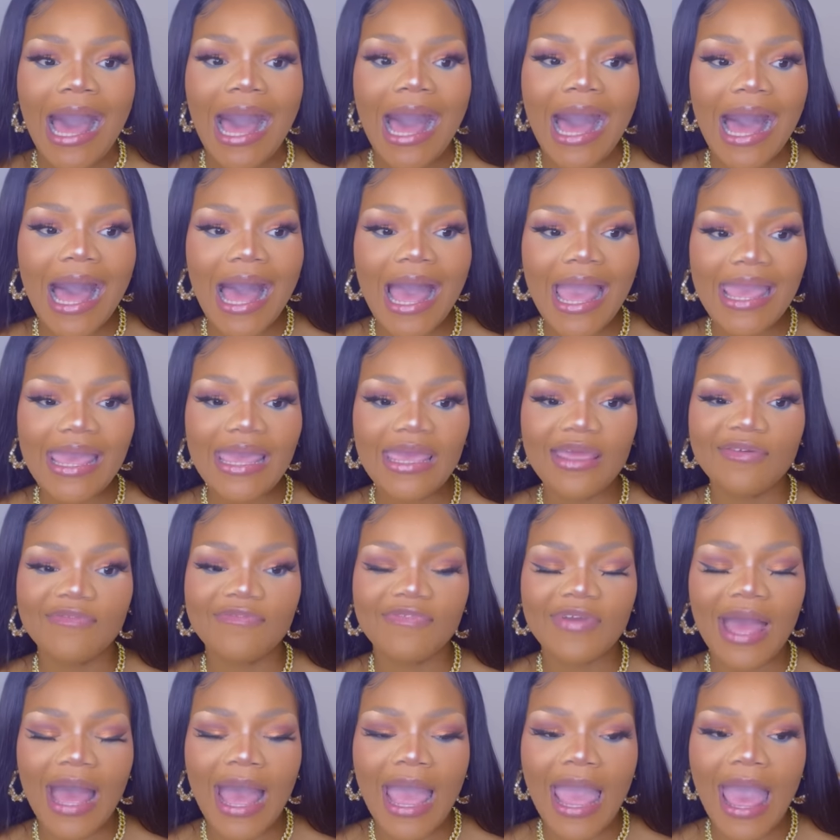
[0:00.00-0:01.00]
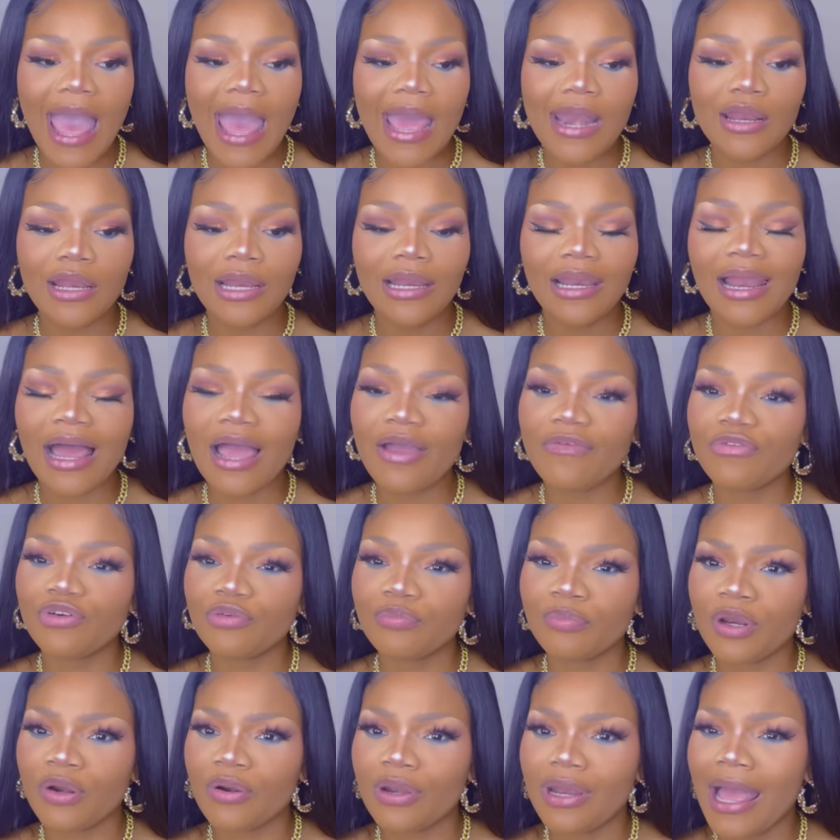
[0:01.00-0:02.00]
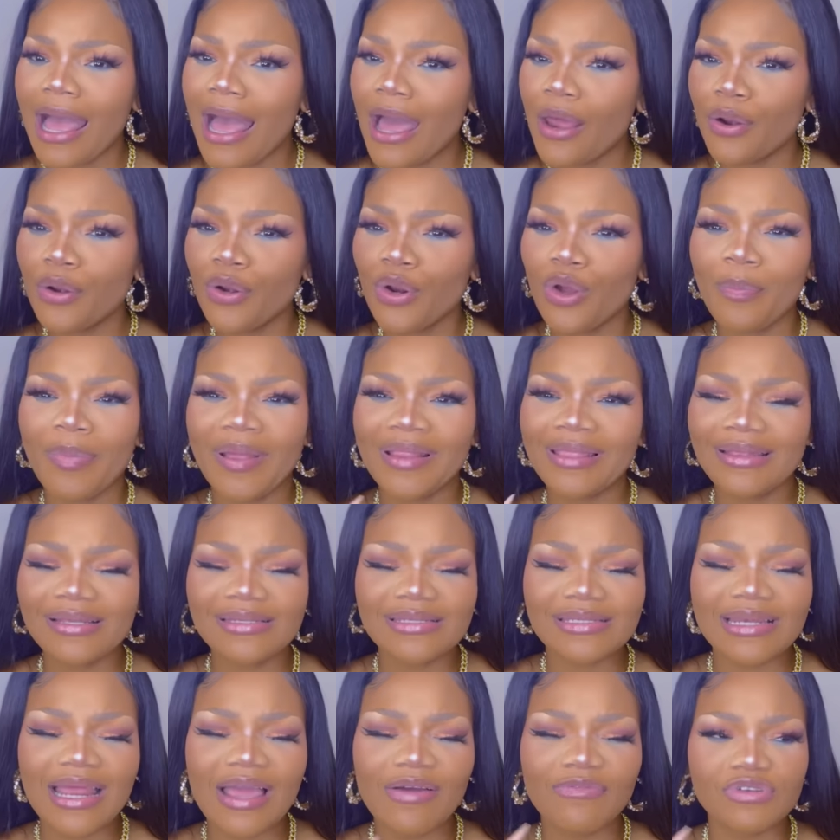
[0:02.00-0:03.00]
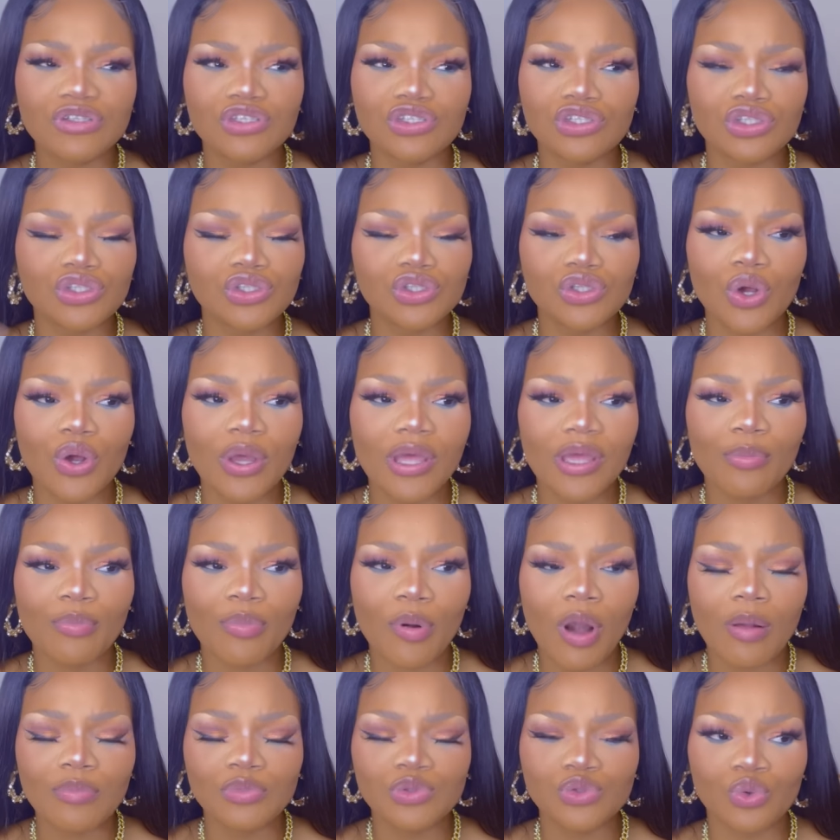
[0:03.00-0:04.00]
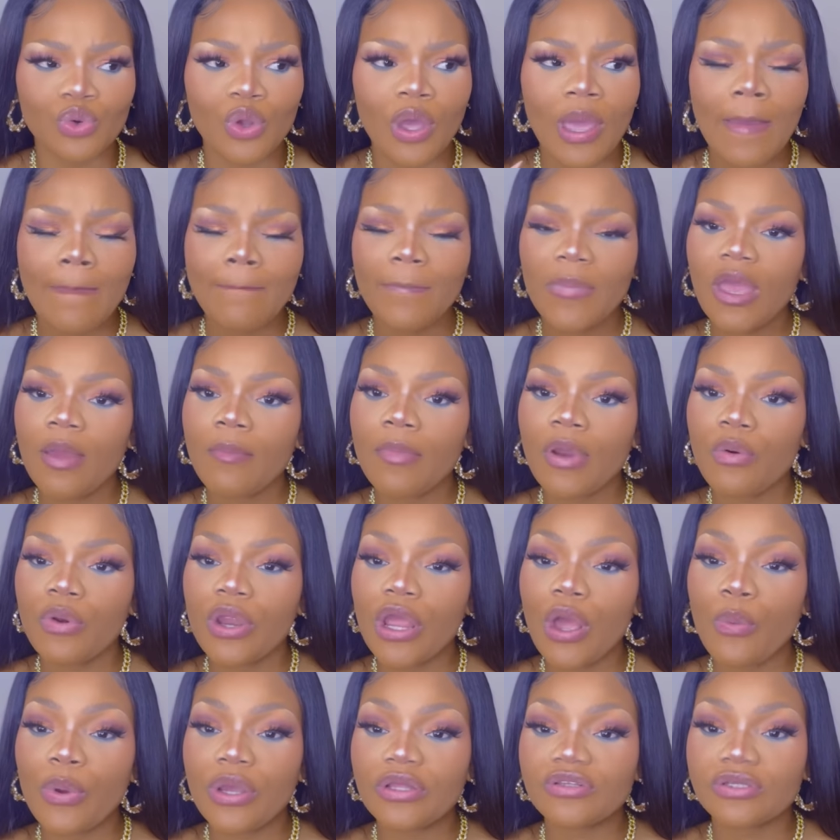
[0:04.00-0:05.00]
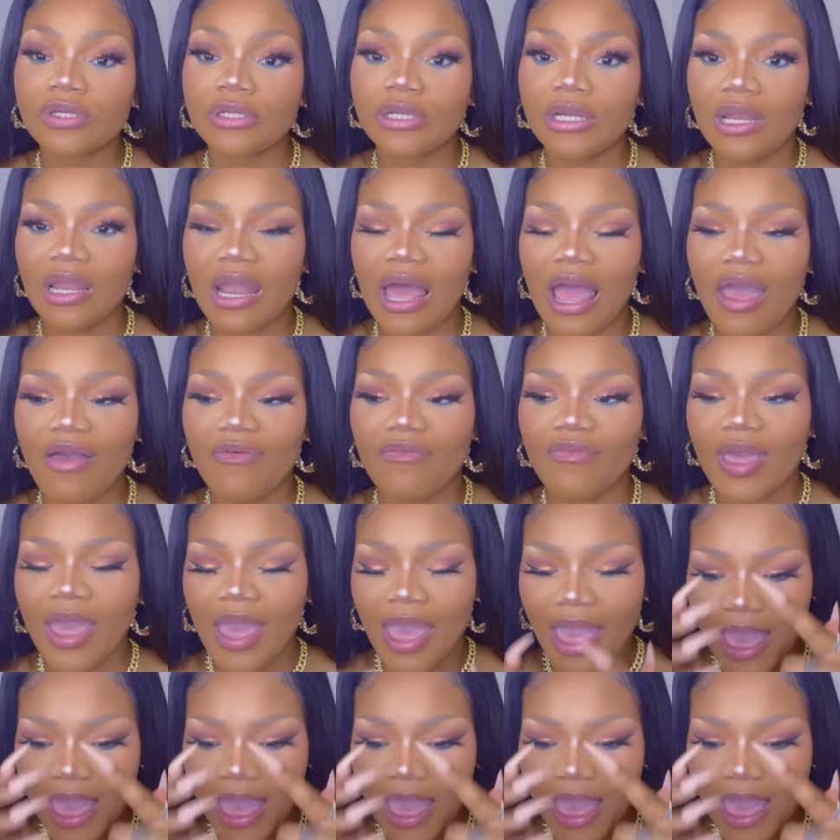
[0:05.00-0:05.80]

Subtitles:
I had a live with Maria. I don't know, but this live was just so impromptu. Me and Maria went on a live.